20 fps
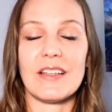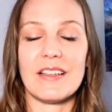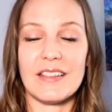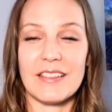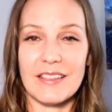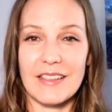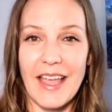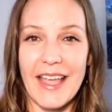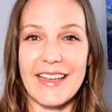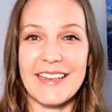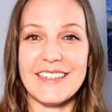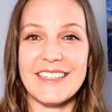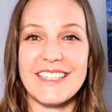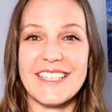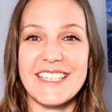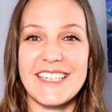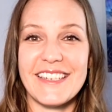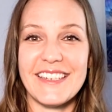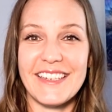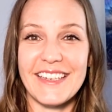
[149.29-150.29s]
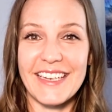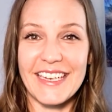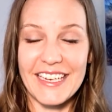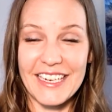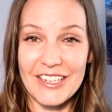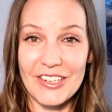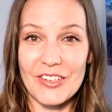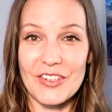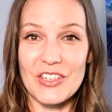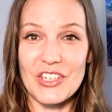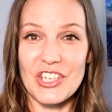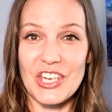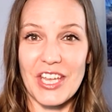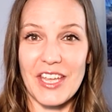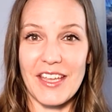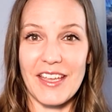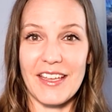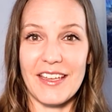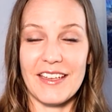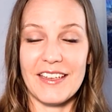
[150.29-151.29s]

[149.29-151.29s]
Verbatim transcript: light energy.